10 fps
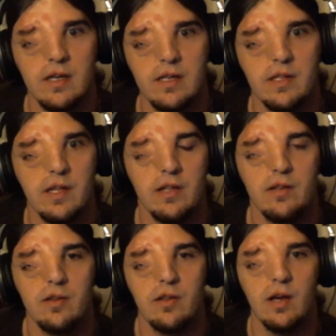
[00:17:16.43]
and
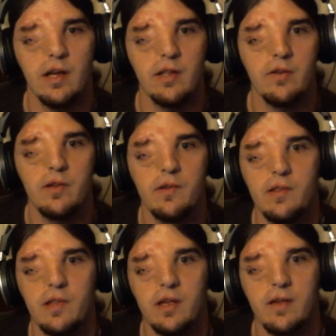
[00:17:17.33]
then I
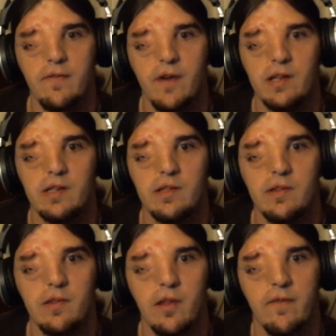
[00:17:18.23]
noticed like if I
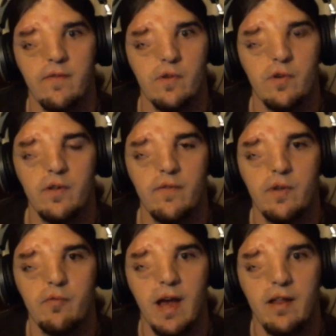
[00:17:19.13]
did stuff sort of
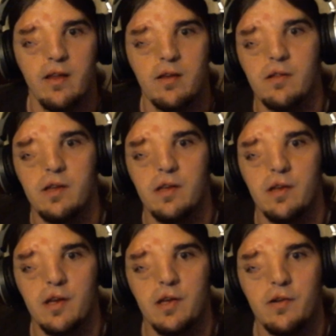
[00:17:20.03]

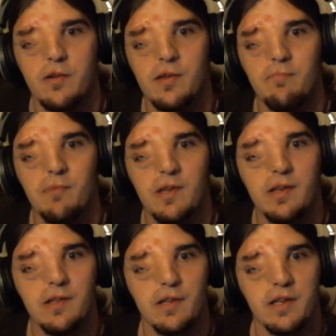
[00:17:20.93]
erratically or
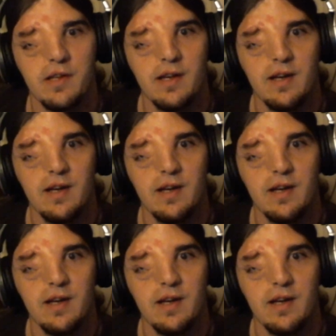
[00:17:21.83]
something like